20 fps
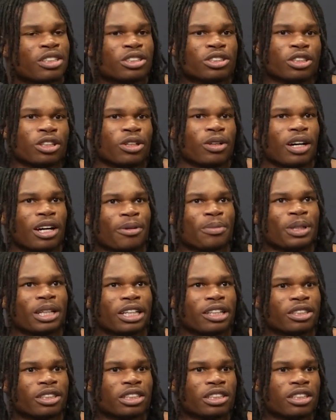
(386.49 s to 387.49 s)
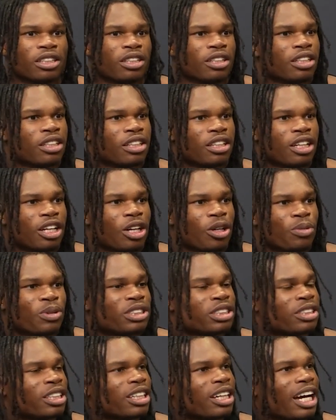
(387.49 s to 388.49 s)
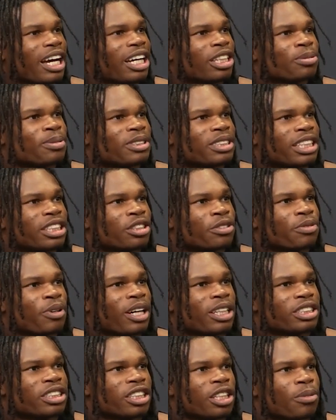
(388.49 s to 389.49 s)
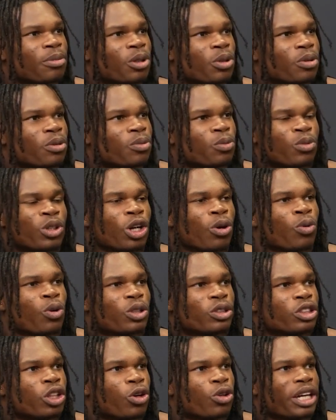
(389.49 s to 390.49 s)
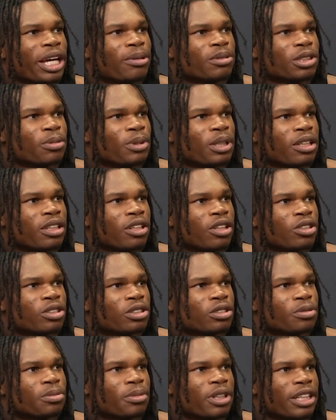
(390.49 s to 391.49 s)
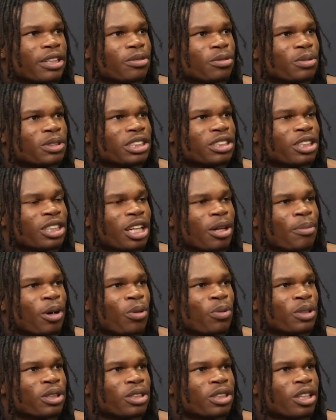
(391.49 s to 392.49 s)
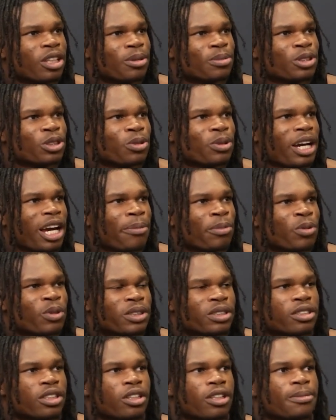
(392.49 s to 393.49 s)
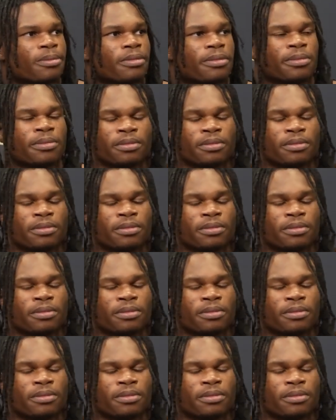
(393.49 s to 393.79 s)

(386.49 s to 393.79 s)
So, I mean, we still got expectations for our team, and we don't want no games to be close, but we still came out with a dub, so we're happy with the dub.